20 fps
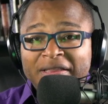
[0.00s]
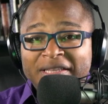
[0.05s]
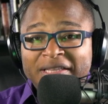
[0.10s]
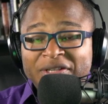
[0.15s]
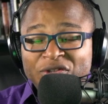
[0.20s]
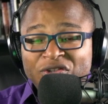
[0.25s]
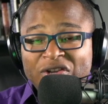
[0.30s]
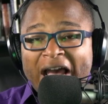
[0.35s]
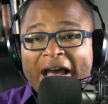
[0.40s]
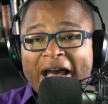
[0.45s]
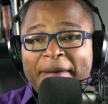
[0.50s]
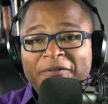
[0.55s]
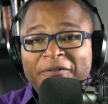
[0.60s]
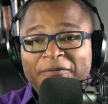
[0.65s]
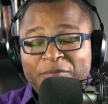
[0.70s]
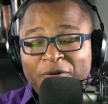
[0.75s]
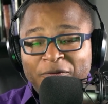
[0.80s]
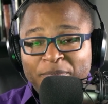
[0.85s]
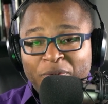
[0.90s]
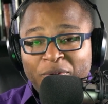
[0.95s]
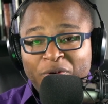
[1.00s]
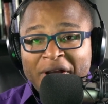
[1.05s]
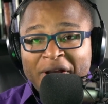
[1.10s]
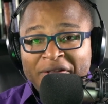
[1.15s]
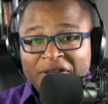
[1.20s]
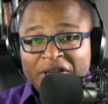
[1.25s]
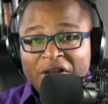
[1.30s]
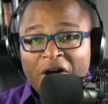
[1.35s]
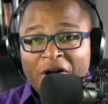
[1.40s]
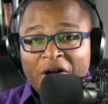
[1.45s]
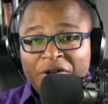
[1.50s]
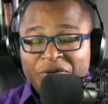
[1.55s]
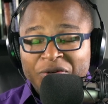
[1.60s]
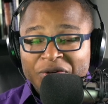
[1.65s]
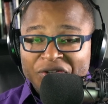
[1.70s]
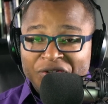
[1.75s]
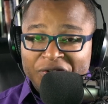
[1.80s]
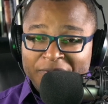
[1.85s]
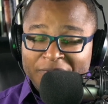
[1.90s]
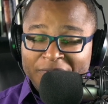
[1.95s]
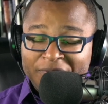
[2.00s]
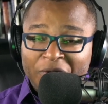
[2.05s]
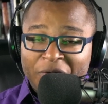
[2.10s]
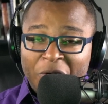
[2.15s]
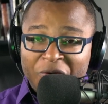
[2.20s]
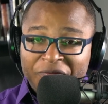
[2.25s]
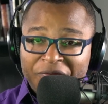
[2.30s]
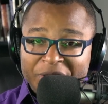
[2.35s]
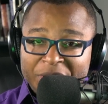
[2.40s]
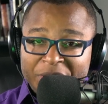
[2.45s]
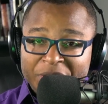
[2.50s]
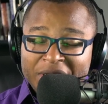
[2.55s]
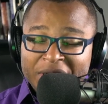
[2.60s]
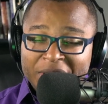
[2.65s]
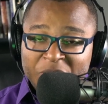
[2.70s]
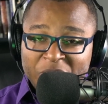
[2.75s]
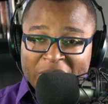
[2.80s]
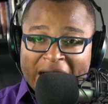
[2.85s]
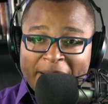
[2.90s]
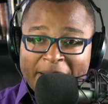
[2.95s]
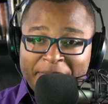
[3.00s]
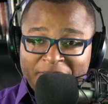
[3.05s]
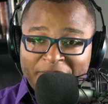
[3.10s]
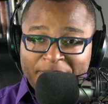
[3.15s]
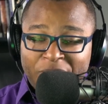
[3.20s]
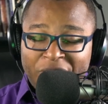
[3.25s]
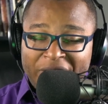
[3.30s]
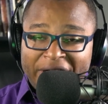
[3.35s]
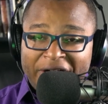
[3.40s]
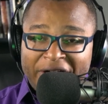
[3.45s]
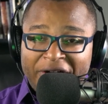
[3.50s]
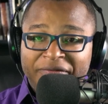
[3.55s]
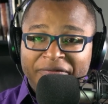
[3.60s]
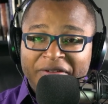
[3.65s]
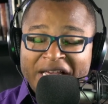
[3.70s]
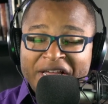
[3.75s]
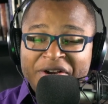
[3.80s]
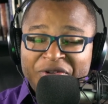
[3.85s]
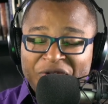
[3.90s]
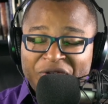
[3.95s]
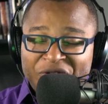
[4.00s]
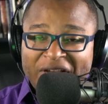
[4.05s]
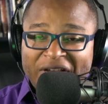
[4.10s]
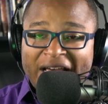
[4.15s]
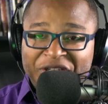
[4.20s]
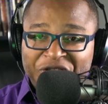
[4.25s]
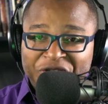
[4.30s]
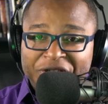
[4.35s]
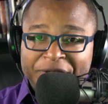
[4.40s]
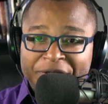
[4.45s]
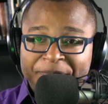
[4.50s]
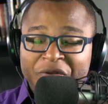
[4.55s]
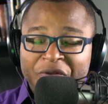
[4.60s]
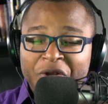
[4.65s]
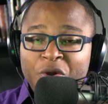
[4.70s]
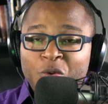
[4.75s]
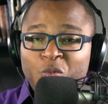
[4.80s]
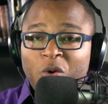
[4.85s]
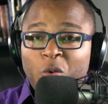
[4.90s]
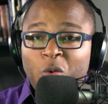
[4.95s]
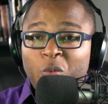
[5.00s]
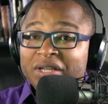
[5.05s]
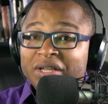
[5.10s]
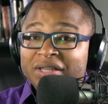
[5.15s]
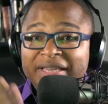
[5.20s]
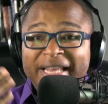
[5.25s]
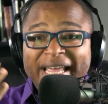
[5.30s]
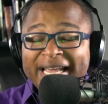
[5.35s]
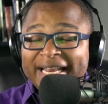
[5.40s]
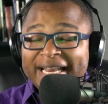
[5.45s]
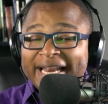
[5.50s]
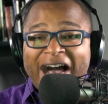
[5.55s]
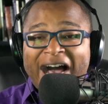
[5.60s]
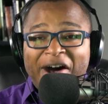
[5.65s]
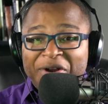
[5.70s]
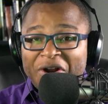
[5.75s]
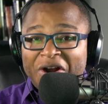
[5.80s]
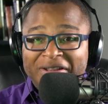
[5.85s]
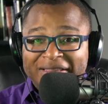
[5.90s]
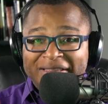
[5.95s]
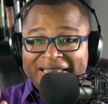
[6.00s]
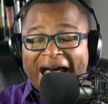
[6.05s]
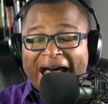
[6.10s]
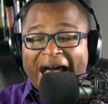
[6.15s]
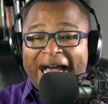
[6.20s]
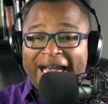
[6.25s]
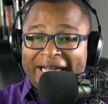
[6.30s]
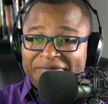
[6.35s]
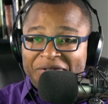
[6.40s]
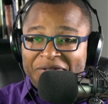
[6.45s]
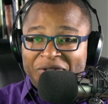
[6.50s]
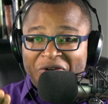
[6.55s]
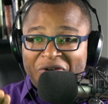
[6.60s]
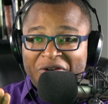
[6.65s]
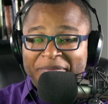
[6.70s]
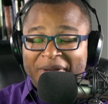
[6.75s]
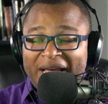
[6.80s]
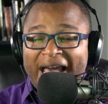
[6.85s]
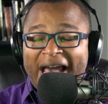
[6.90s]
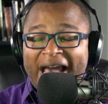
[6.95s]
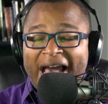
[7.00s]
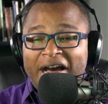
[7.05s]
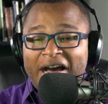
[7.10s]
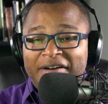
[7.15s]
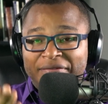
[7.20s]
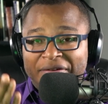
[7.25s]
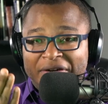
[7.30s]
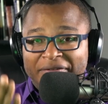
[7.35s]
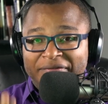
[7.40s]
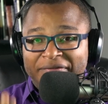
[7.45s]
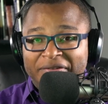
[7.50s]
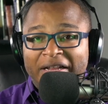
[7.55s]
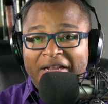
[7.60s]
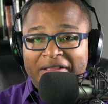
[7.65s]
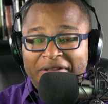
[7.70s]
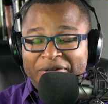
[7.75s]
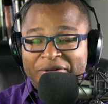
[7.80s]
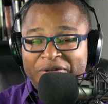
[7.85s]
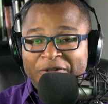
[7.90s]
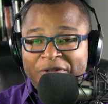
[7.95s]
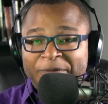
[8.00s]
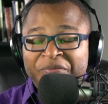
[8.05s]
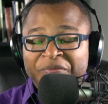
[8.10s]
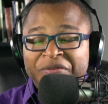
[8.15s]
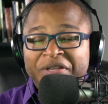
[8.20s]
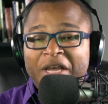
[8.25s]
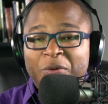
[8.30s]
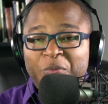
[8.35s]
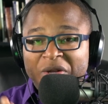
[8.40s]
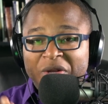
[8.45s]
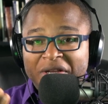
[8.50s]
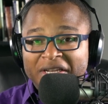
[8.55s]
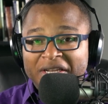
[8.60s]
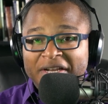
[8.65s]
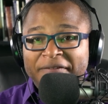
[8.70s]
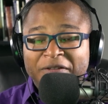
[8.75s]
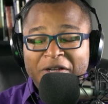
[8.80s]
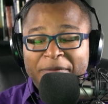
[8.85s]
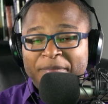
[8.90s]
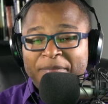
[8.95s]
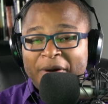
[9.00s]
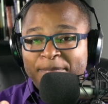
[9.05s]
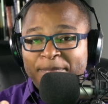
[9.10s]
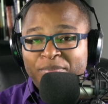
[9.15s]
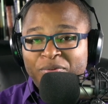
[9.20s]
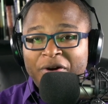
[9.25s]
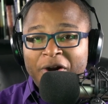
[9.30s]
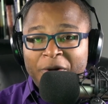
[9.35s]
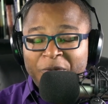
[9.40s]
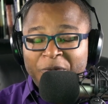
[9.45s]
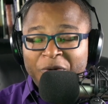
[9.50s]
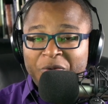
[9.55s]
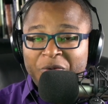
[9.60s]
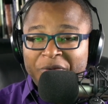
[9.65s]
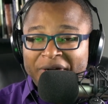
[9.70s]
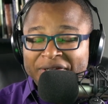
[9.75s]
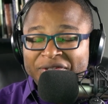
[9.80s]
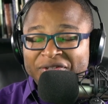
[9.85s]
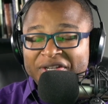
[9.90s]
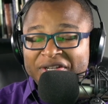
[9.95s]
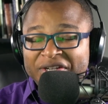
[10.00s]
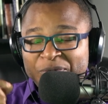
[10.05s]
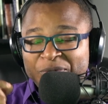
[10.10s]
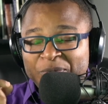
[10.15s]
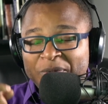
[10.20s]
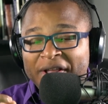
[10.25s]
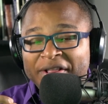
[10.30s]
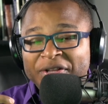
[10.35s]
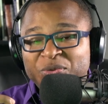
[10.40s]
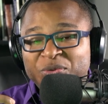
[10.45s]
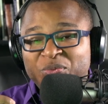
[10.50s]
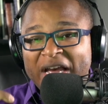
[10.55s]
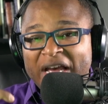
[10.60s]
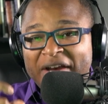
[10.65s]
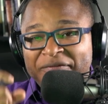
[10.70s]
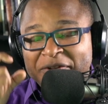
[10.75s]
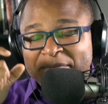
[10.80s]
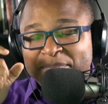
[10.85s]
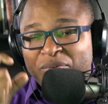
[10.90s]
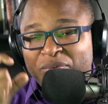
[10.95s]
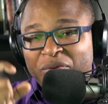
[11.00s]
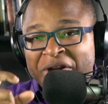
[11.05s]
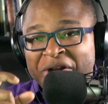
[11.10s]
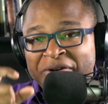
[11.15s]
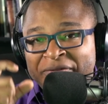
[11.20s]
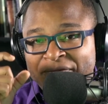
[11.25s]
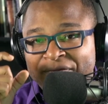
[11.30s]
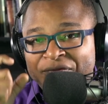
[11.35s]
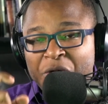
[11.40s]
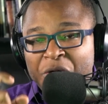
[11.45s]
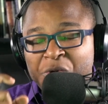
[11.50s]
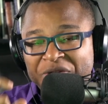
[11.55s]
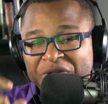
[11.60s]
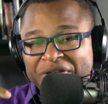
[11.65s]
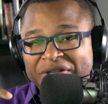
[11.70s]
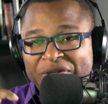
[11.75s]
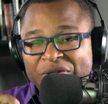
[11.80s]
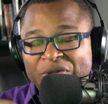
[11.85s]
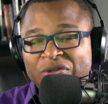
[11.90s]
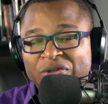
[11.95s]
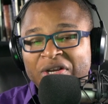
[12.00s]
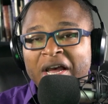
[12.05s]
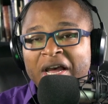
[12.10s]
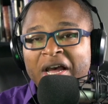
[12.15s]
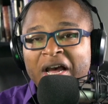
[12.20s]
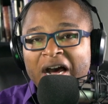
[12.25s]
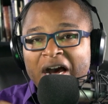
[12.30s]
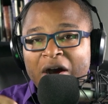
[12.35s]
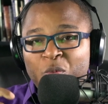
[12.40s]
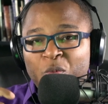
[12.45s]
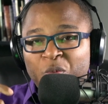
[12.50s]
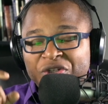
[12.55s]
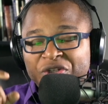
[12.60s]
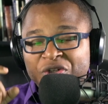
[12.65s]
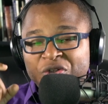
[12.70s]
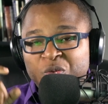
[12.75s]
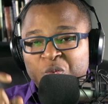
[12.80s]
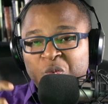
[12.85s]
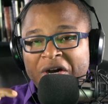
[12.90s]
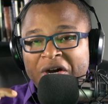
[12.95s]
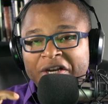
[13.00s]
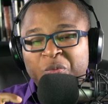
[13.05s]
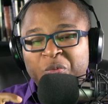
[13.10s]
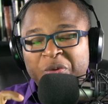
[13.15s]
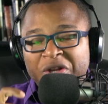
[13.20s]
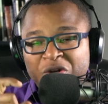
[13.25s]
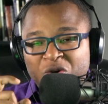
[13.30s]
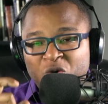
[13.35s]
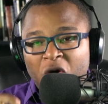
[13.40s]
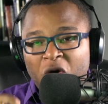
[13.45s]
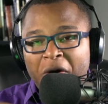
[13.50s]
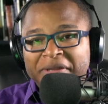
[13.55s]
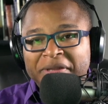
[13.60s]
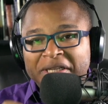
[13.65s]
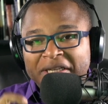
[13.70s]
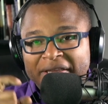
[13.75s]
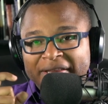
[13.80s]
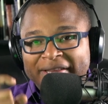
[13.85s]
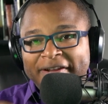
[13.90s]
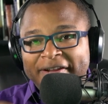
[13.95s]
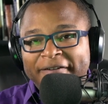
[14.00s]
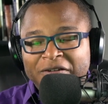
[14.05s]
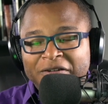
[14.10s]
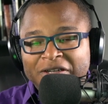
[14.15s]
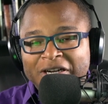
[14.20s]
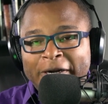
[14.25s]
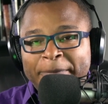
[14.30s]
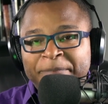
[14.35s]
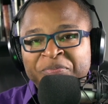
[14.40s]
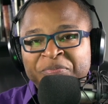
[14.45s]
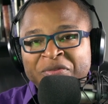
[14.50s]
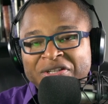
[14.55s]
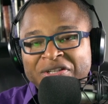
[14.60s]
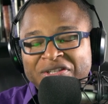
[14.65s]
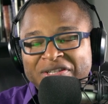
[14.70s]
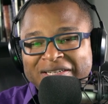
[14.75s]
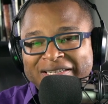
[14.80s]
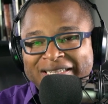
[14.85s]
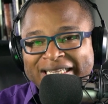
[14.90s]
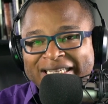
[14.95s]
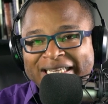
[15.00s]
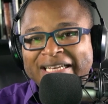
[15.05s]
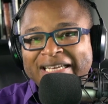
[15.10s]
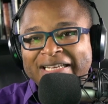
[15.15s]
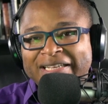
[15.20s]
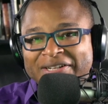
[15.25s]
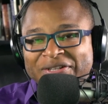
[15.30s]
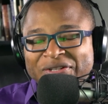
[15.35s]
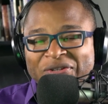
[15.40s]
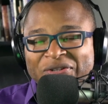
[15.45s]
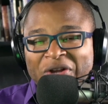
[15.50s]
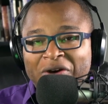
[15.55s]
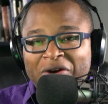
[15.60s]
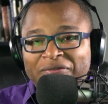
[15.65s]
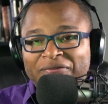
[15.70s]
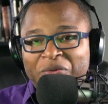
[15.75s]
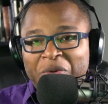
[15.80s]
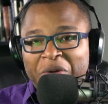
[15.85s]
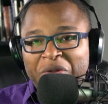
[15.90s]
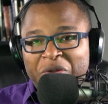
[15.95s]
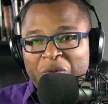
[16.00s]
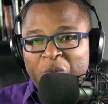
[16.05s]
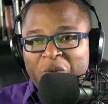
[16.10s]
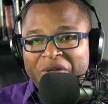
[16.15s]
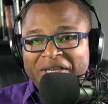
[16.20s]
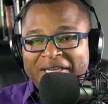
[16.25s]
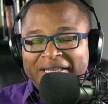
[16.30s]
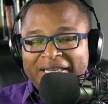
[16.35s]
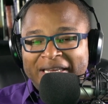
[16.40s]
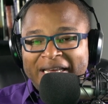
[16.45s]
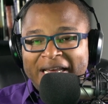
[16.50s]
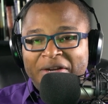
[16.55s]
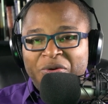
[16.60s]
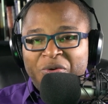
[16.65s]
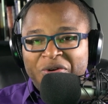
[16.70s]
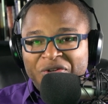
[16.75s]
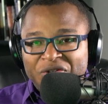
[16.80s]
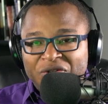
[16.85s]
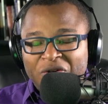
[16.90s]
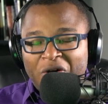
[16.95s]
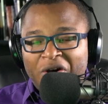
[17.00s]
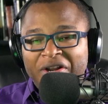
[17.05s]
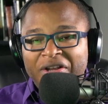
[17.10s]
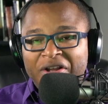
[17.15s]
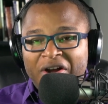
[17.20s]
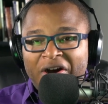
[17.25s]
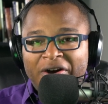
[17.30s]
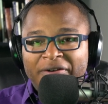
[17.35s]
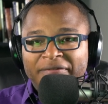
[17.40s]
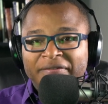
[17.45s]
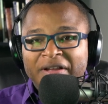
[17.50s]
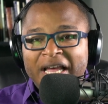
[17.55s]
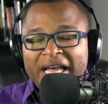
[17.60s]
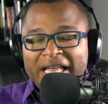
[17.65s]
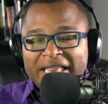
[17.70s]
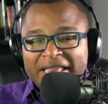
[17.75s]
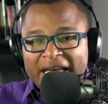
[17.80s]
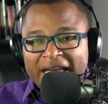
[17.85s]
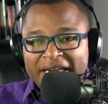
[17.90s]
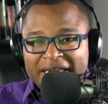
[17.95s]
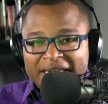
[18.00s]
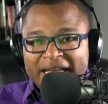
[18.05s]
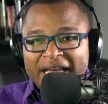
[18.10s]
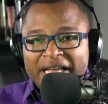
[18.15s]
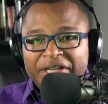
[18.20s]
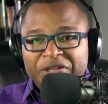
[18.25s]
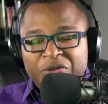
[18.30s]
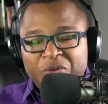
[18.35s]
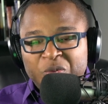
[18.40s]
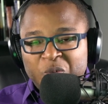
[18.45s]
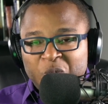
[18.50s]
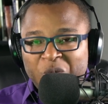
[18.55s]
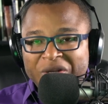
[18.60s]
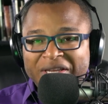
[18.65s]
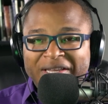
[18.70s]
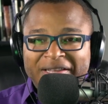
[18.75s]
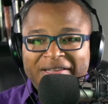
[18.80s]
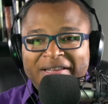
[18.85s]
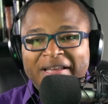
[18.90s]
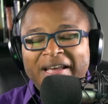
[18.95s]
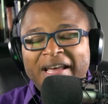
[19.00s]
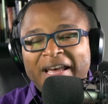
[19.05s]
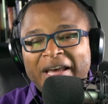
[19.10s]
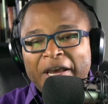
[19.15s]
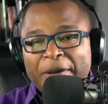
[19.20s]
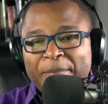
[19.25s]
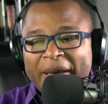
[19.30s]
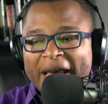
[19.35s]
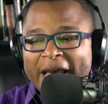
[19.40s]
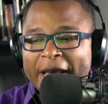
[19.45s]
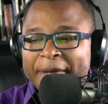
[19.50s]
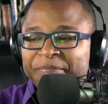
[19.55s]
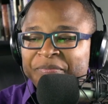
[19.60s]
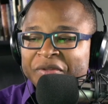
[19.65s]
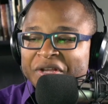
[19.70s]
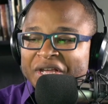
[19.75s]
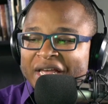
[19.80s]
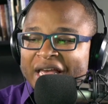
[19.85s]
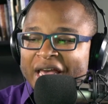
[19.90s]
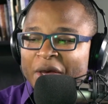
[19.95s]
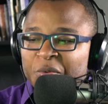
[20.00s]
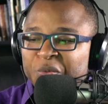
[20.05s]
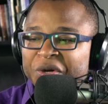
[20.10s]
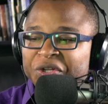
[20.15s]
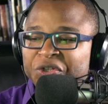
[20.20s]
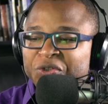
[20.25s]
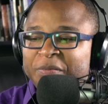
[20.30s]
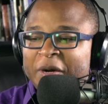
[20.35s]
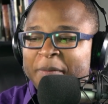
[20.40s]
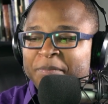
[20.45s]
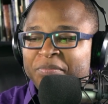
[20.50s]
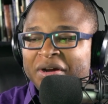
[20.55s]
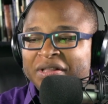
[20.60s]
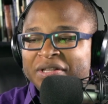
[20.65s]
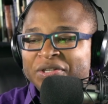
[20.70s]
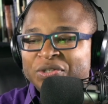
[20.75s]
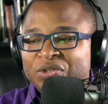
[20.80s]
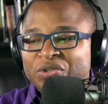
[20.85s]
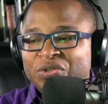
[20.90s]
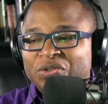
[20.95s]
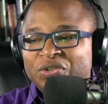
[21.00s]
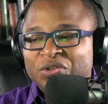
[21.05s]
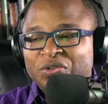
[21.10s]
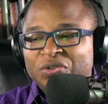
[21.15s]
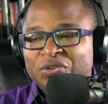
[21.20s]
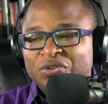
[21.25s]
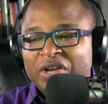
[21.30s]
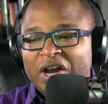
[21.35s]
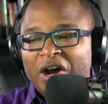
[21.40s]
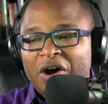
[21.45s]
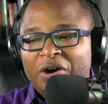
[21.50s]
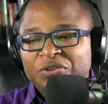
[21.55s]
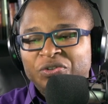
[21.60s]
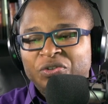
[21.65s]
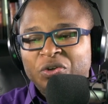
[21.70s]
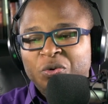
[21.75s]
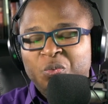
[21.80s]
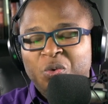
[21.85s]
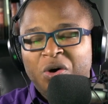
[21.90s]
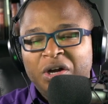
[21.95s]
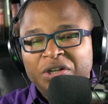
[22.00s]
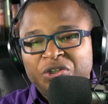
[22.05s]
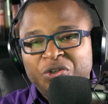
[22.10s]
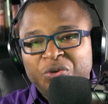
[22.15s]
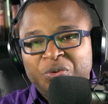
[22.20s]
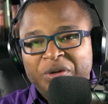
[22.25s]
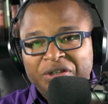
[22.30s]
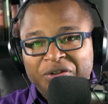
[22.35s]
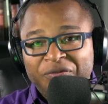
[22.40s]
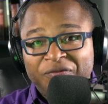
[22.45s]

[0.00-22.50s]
This time of prayer at the altar is a fervent time of prayer, of intercession, where we lay down our lives on the behalf of others, and we lift up our prayer requests, as well as we have a prayer focus, which is one that we normally lift up to kick us off for the weekend or starting off that next week. Amen. And which, my brothers and sisters, I also want to